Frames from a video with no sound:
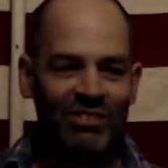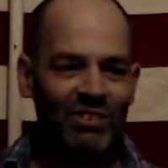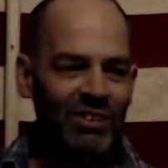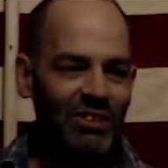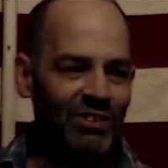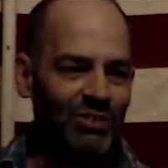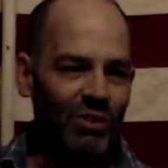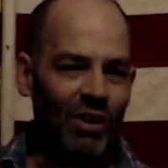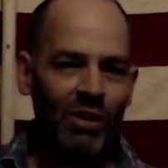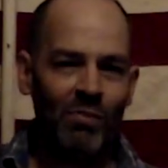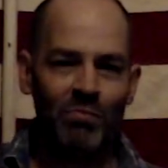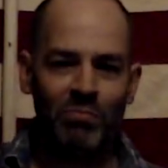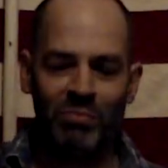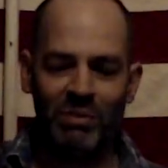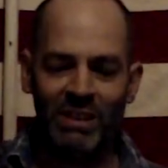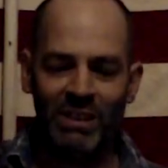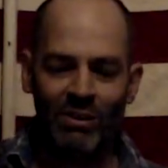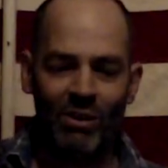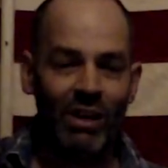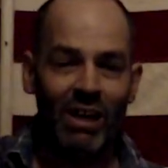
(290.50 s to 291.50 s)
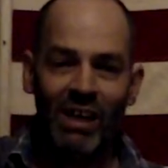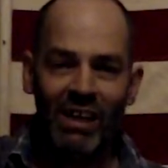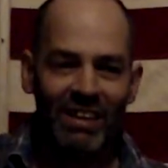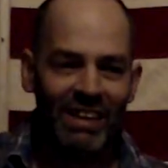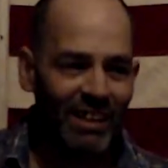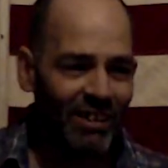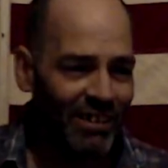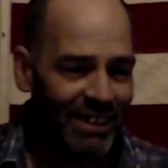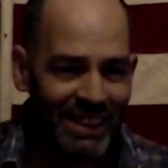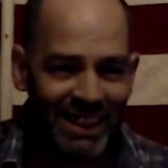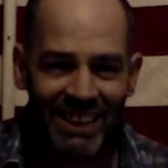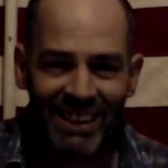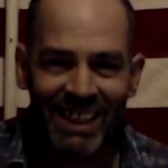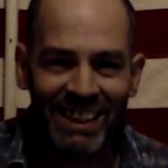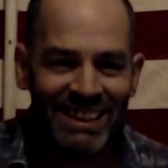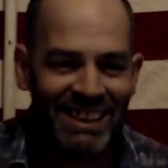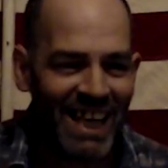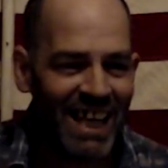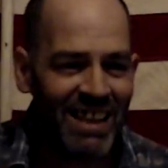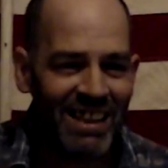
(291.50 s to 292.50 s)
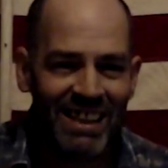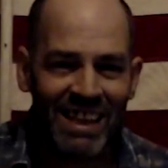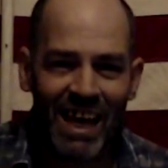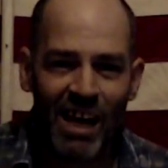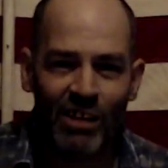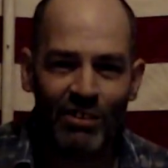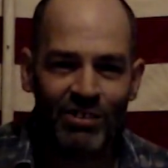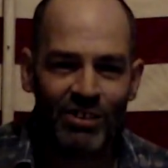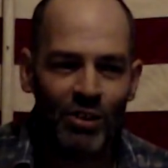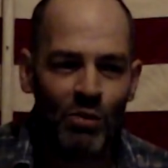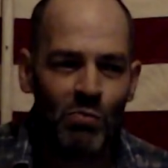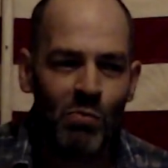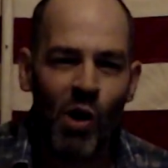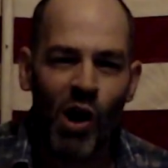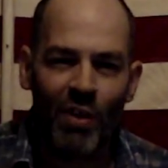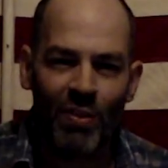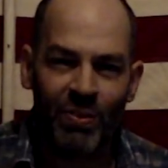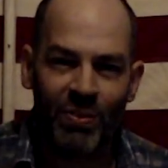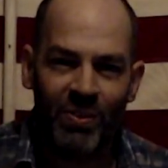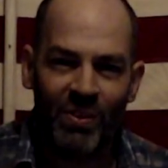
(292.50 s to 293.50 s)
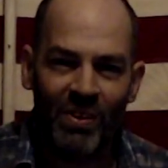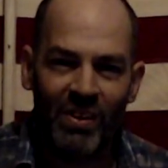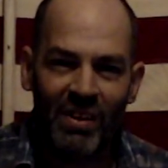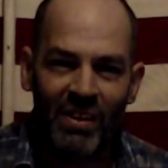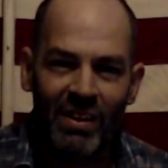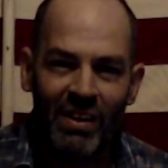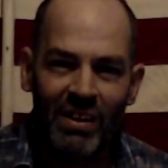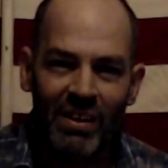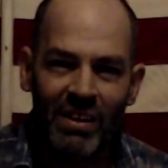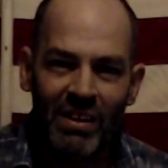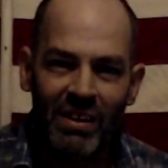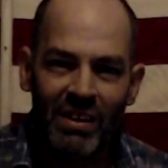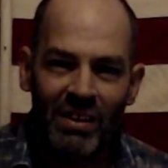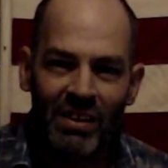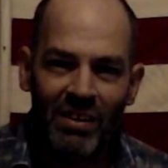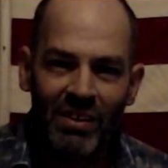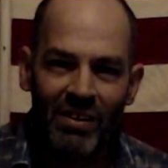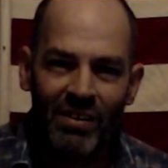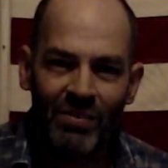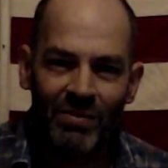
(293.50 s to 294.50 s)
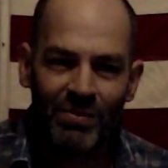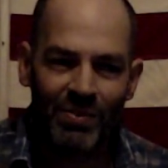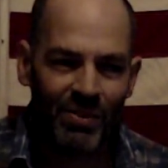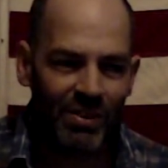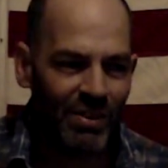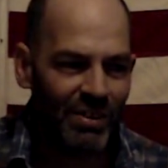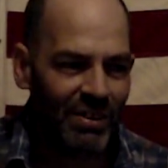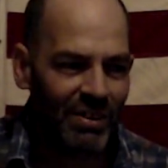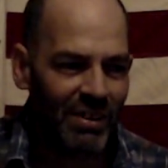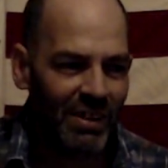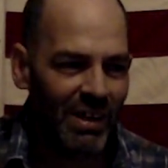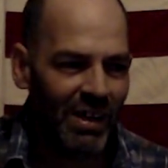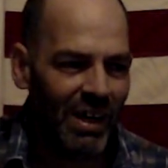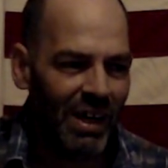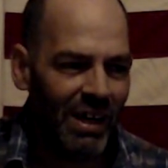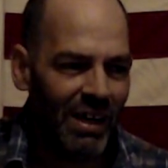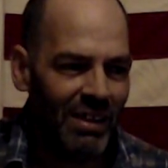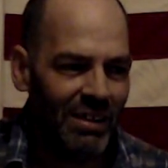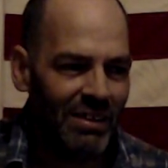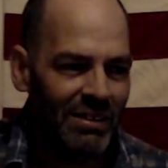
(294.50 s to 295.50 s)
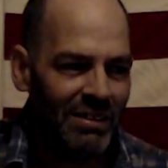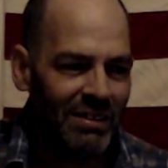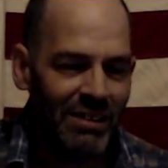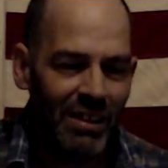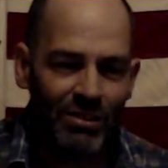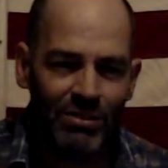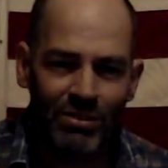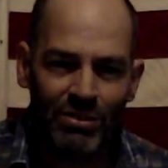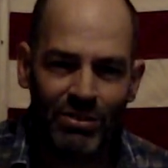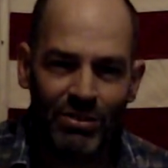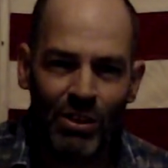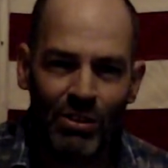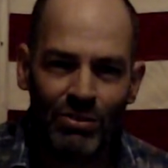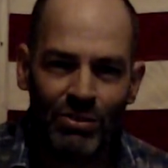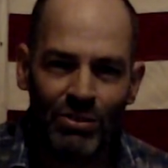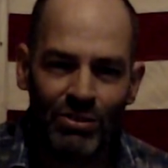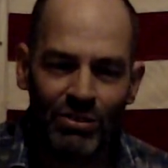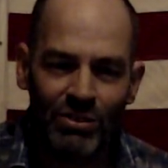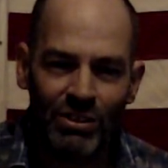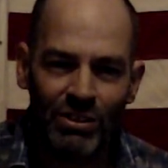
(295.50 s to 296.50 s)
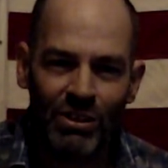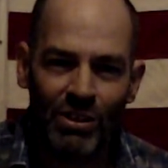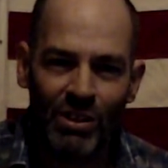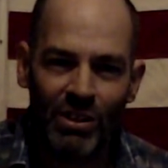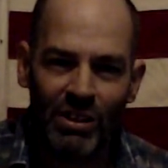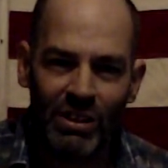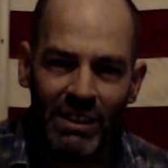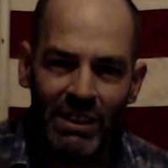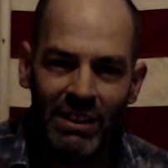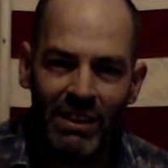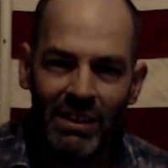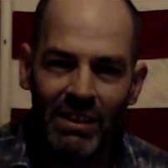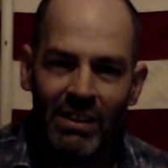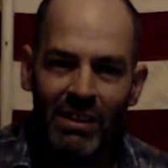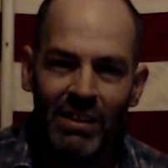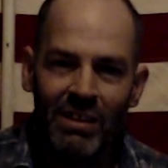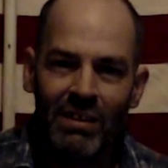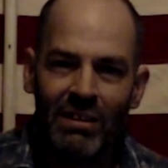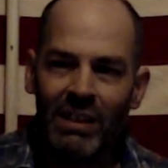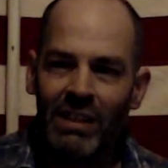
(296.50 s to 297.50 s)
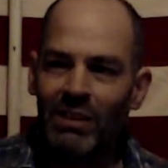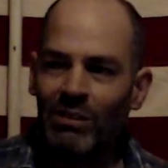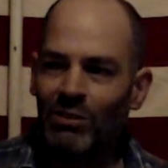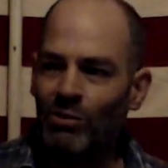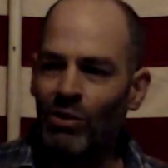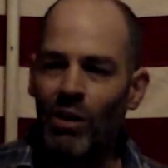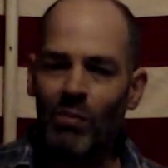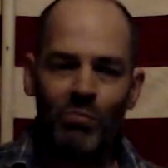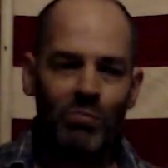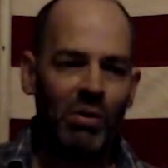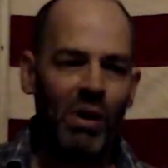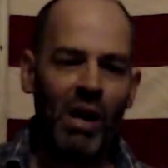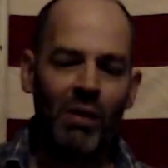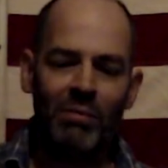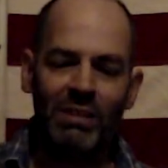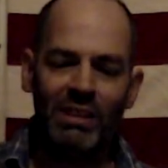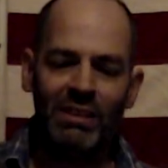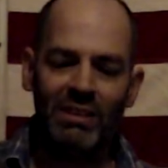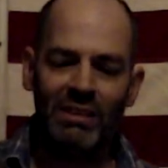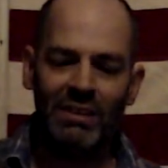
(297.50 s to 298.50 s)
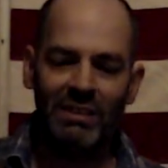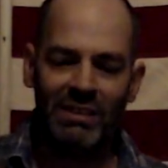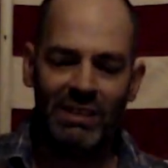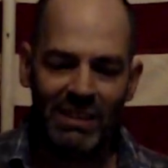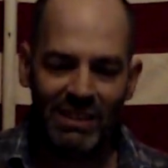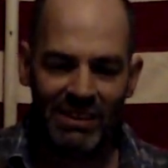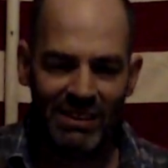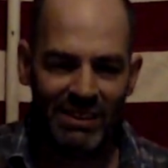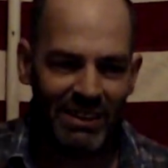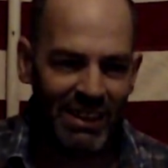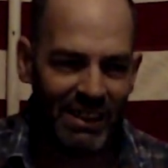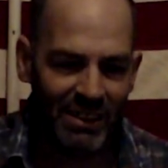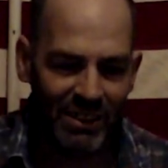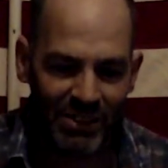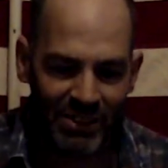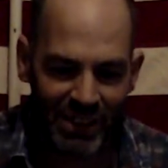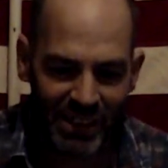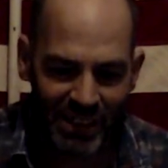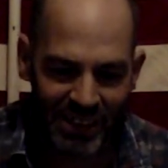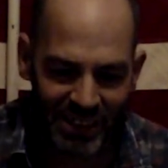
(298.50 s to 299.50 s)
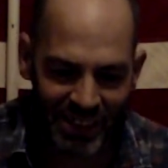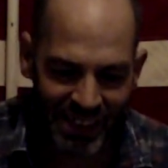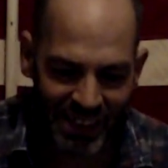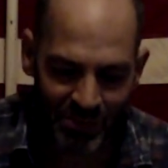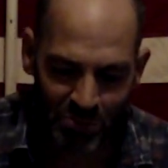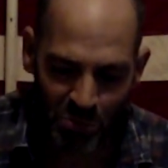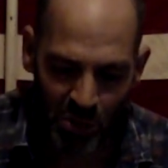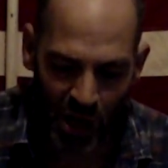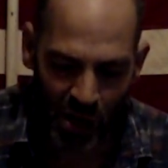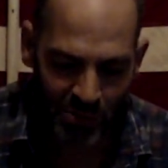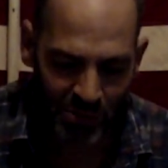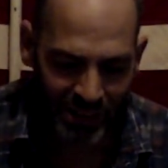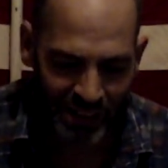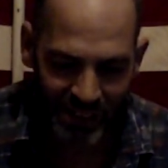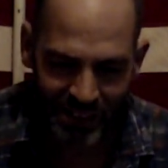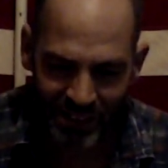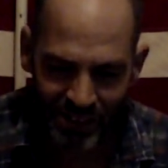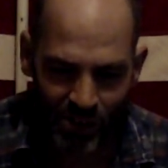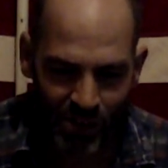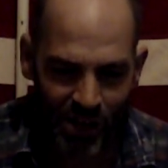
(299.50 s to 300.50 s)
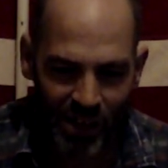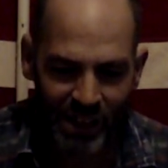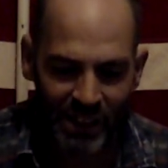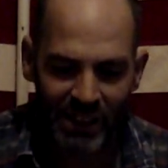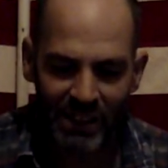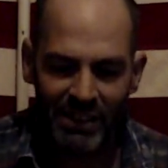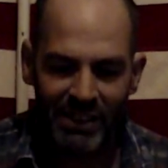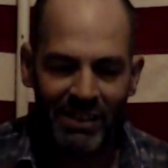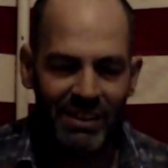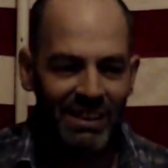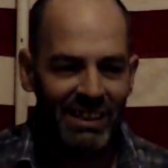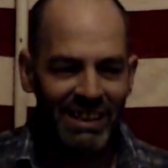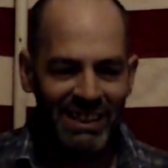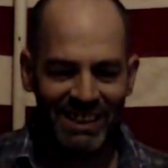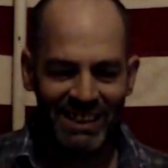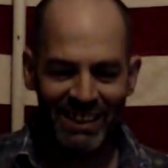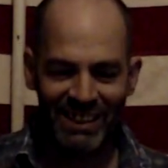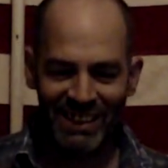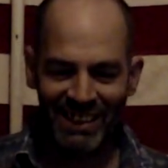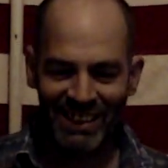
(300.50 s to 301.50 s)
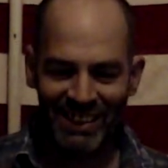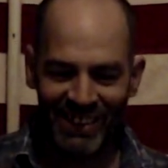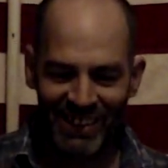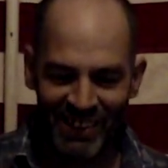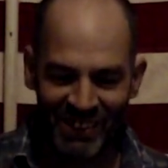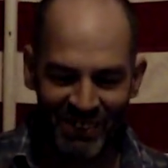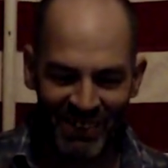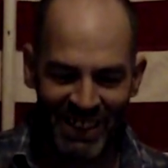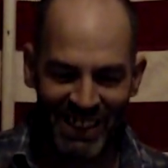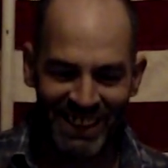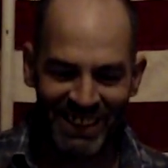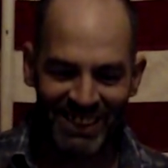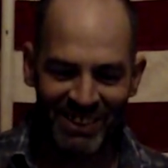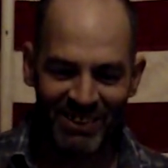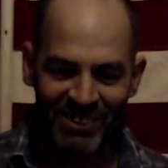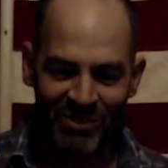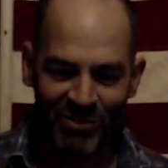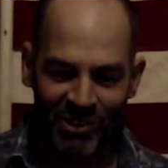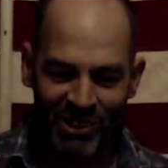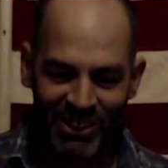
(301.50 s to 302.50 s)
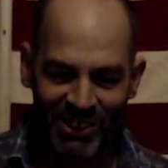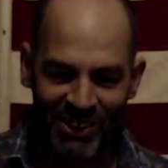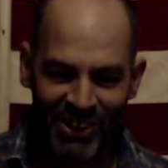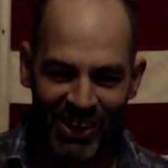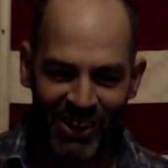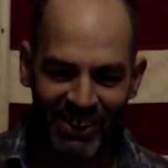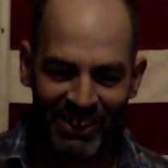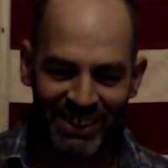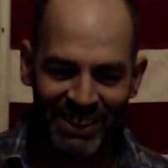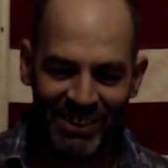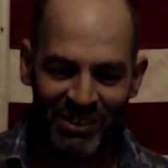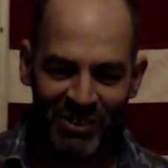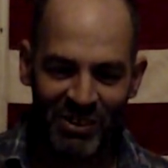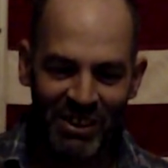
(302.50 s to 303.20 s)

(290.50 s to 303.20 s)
Trump, they're gonna get like $10,000 a month for Social Security. Okay, Trump probably didn't he probably isn't on it. You know what I mean? He's a workaholic.